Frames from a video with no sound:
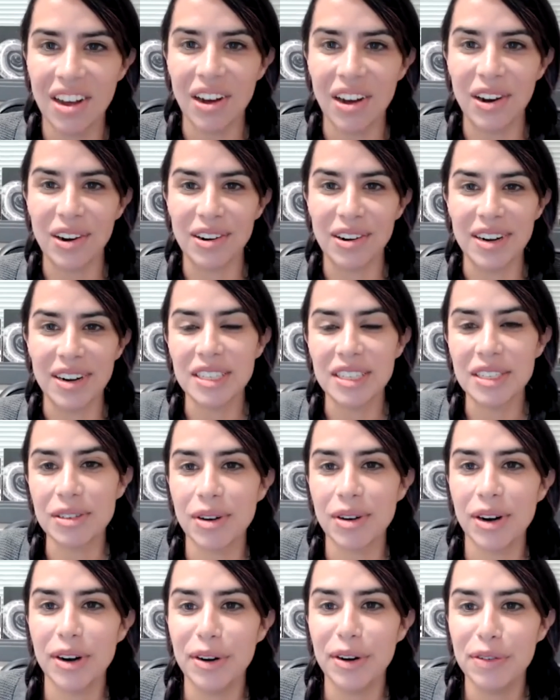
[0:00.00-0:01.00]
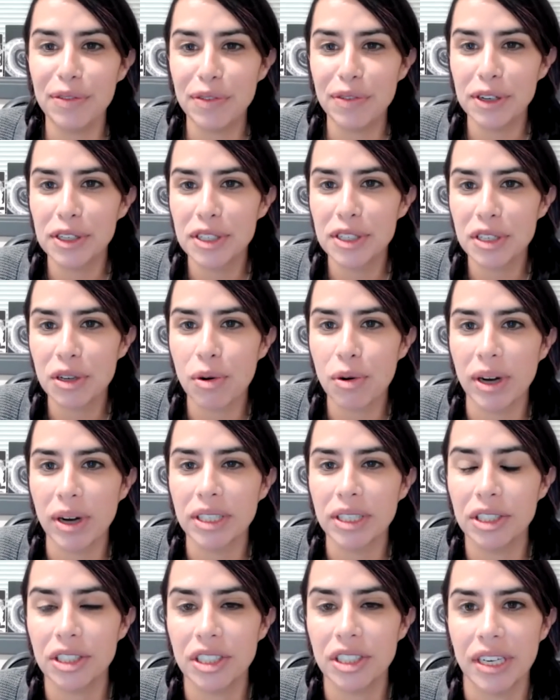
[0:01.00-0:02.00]
All right, so our first
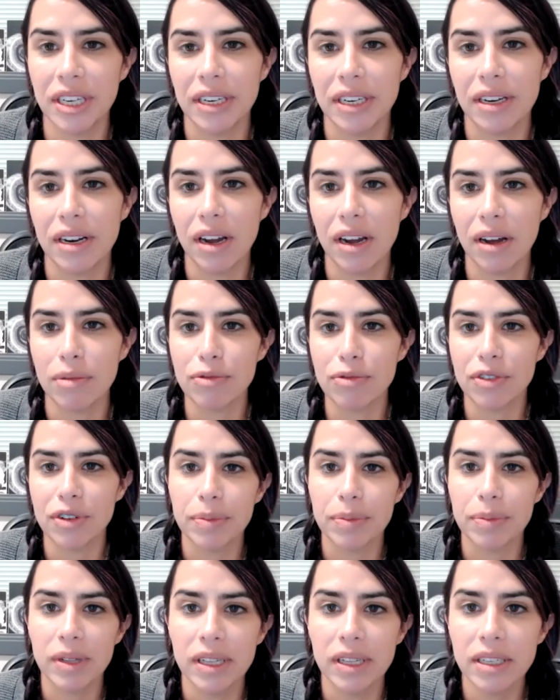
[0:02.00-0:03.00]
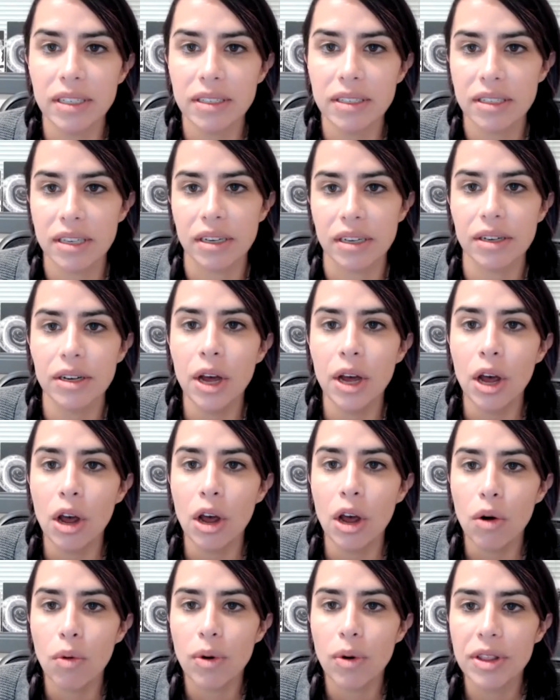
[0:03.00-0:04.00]
question um, from Linda,
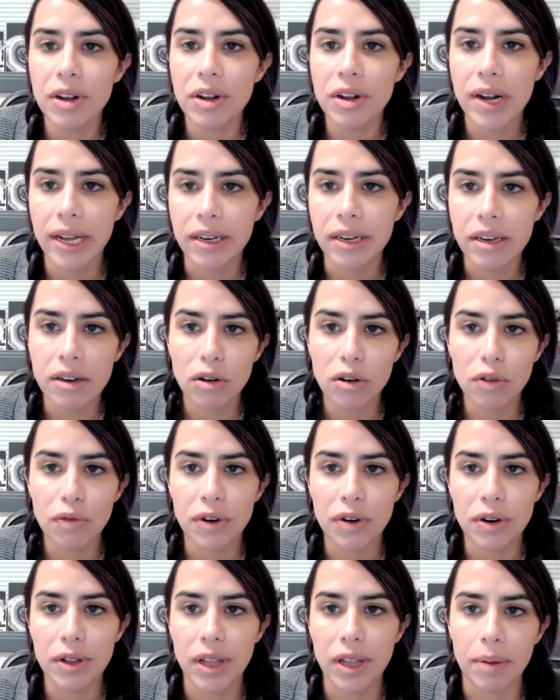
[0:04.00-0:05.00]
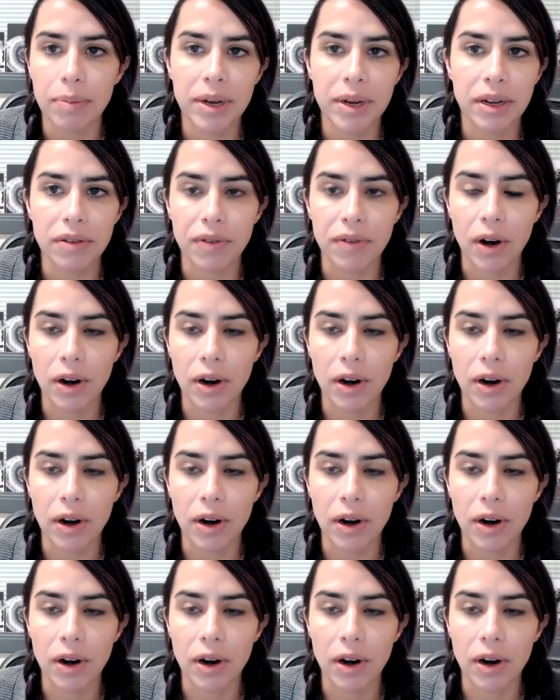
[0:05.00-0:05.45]
were there any overlapping of